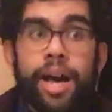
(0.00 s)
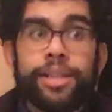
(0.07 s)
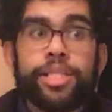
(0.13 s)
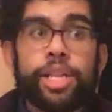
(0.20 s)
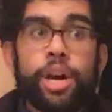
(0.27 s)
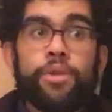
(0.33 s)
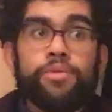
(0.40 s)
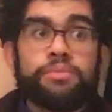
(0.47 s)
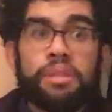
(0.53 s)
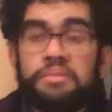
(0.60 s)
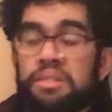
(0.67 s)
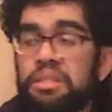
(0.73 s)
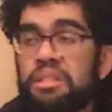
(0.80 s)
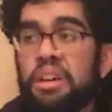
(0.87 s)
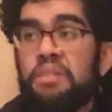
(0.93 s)
So
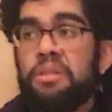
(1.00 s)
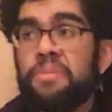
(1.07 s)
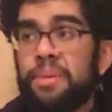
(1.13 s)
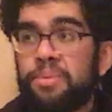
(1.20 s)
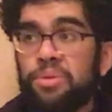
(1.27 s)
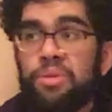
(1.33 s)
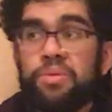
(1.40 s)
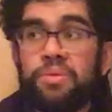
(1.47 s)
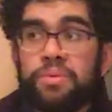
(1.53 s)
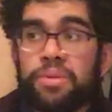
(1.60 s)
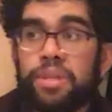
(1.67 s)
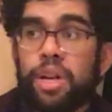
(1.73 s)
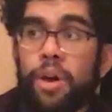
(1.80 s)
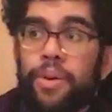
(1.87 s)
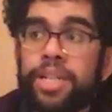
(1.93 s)
probably the only people who
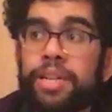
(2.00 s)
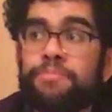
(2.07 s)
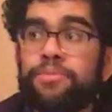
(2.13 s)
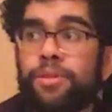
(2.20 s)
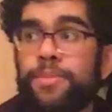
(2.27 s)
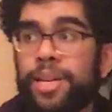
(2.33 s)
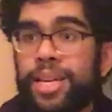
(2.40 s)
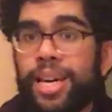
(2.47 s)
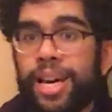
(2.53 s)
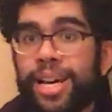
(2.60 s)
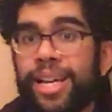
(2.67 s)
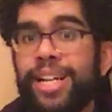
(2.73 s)
know it are probably